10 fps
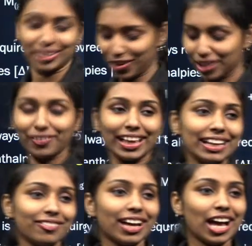going
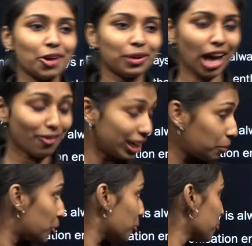well. What
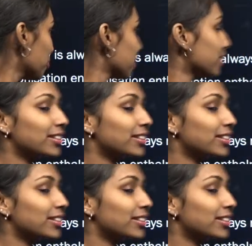about you?